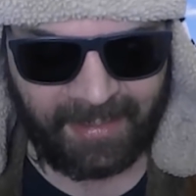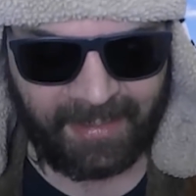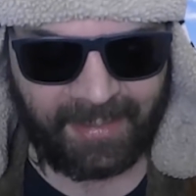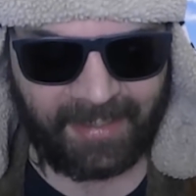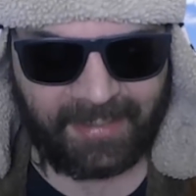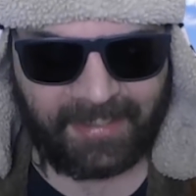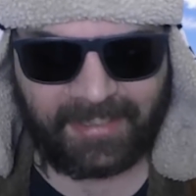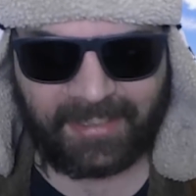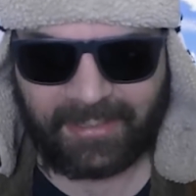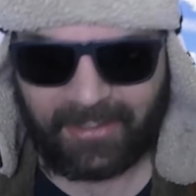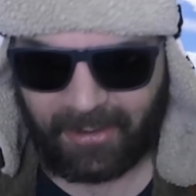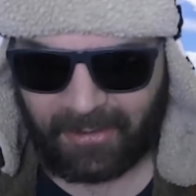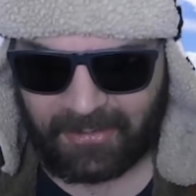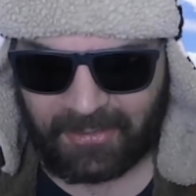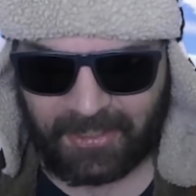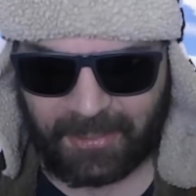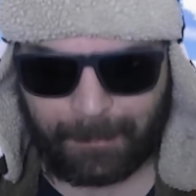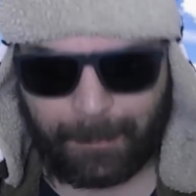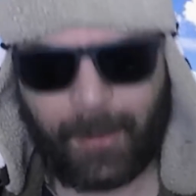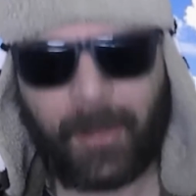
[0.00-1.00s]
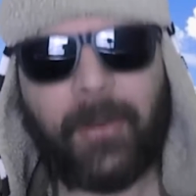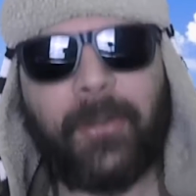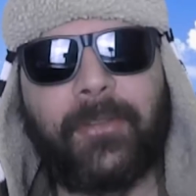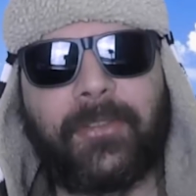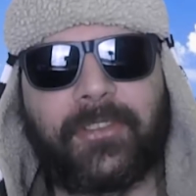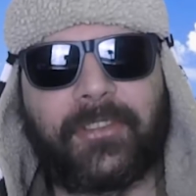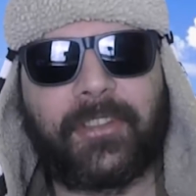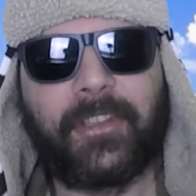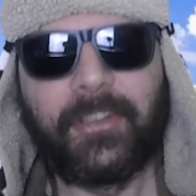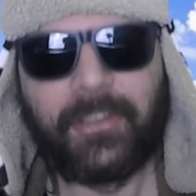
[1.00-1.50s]
is not
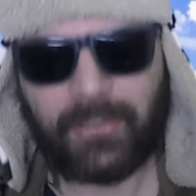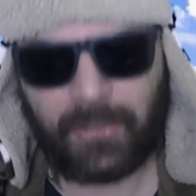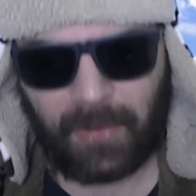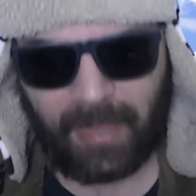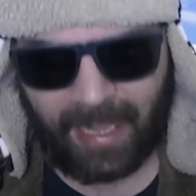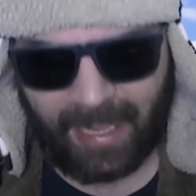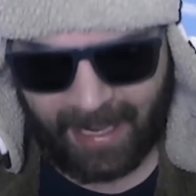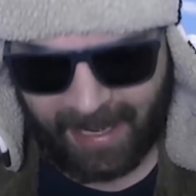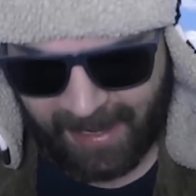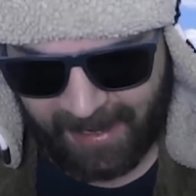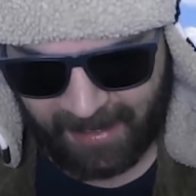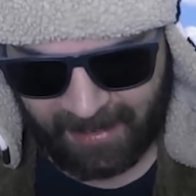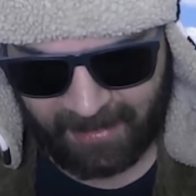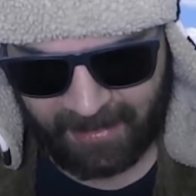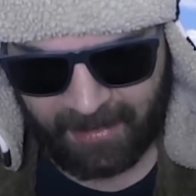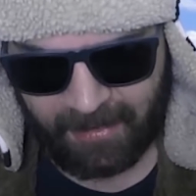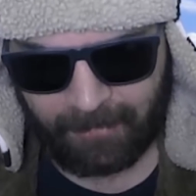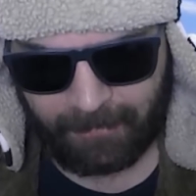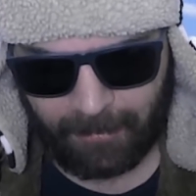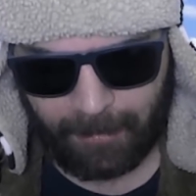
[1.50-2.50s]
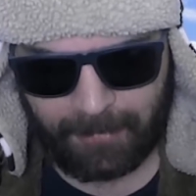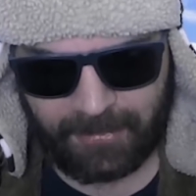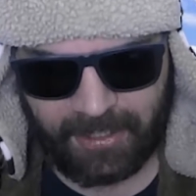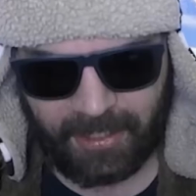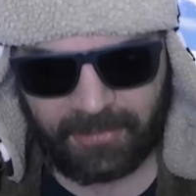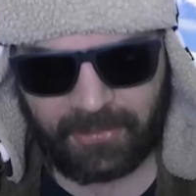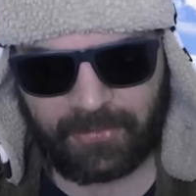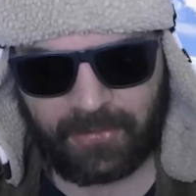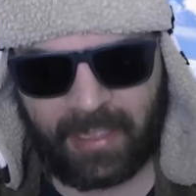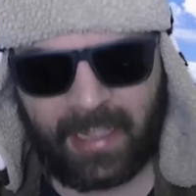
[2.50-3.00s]
supposed to hang from
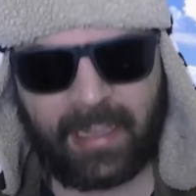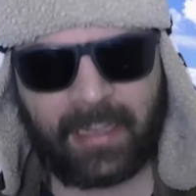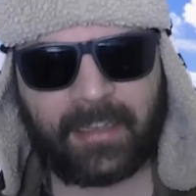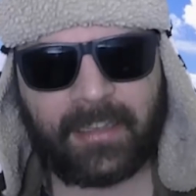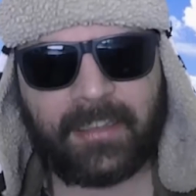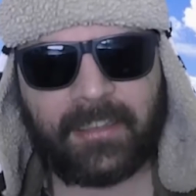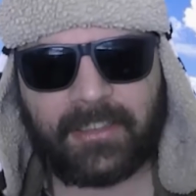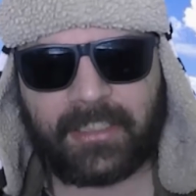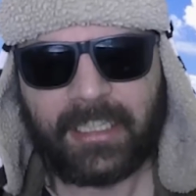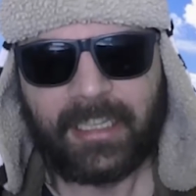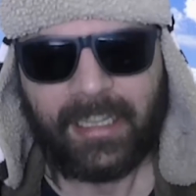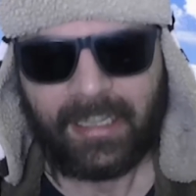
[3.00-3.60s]
such things,